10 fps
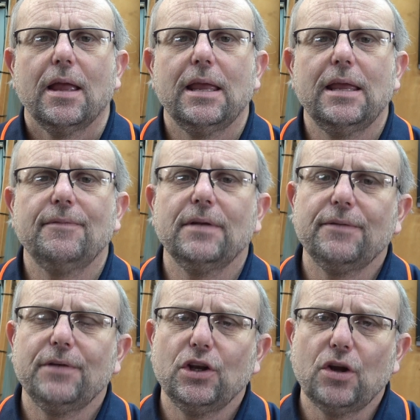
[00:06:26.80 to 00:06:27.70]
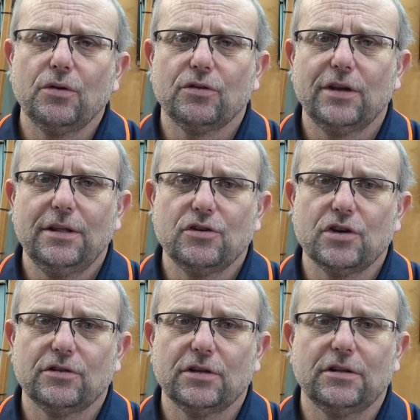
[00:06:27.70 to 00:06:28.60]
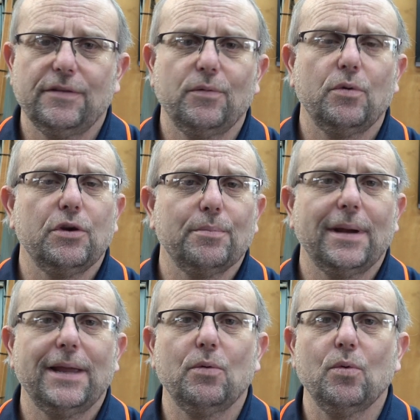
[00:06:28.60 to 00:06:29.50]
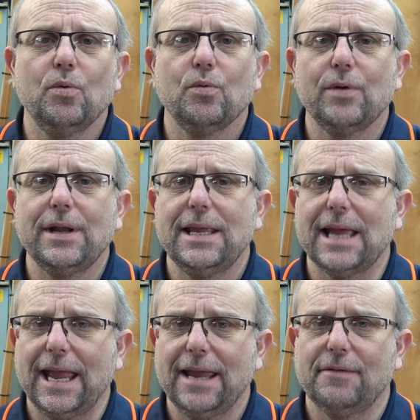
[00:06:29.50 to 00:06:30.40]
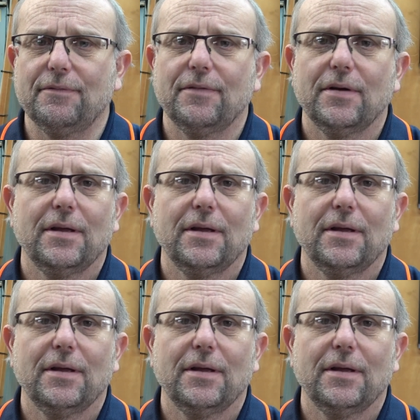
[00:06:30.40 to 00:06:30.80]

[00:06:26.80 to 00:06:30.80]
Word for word: Even if you don't see the G sixty-four, you may already have